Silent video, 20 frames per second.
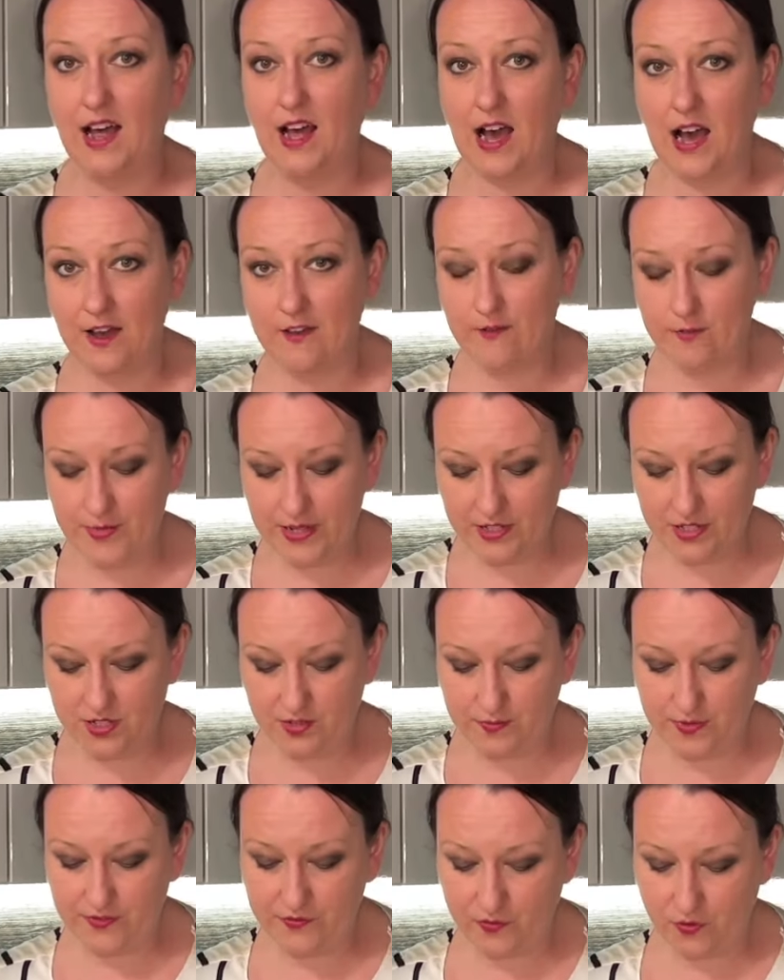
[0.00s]
I've
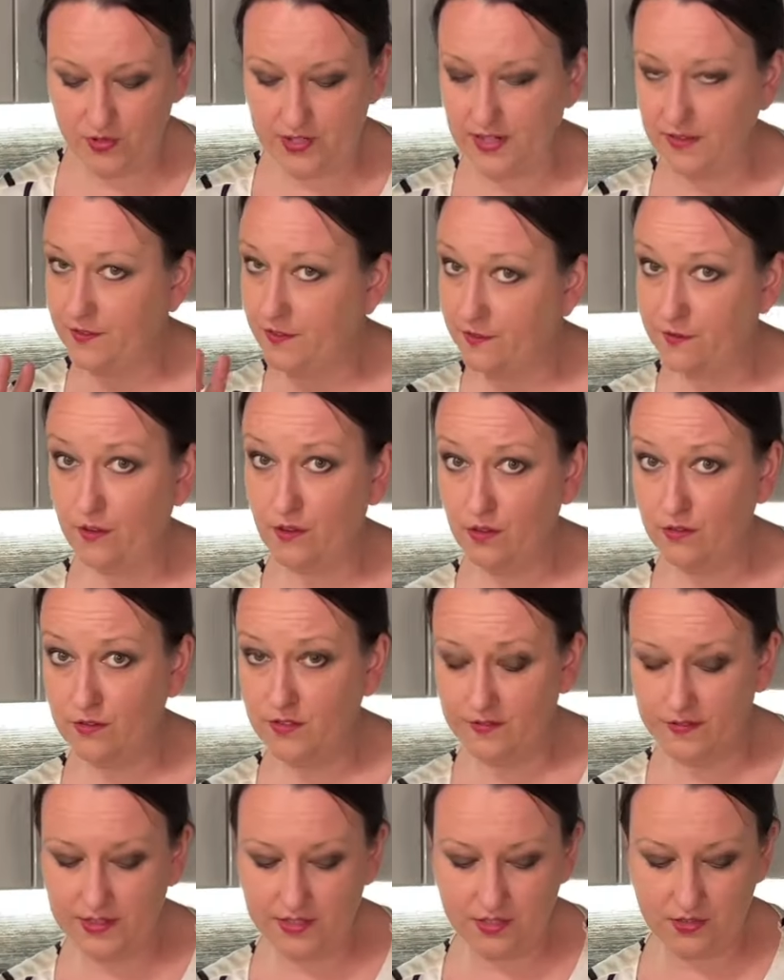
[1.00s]
mentioned before, and if you follow
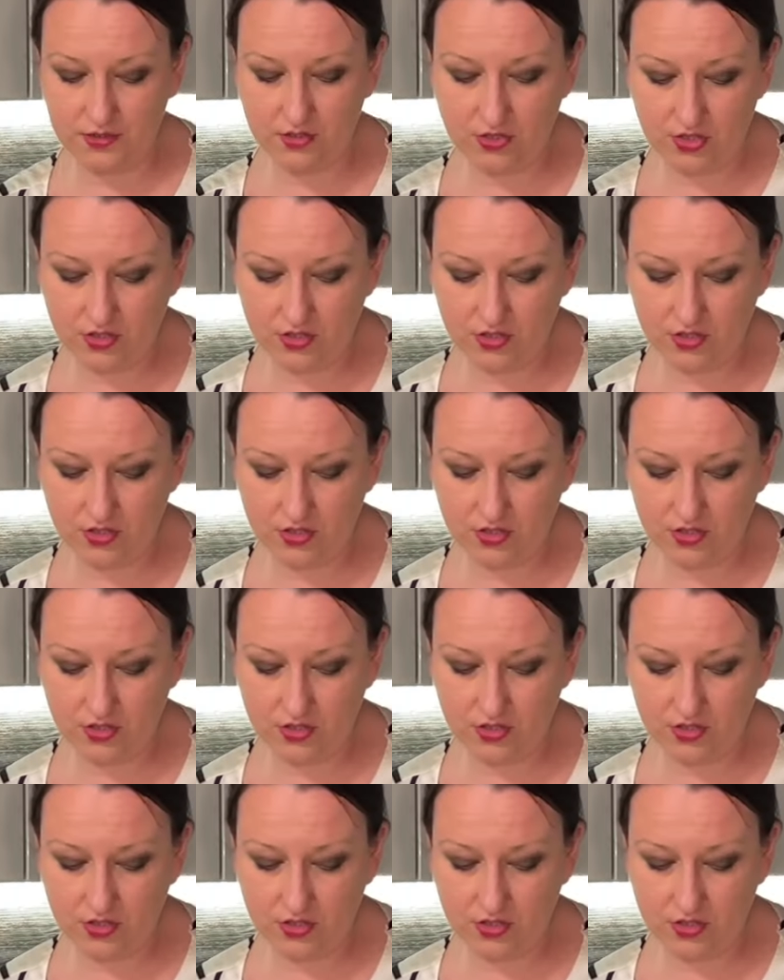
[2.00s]
the videos,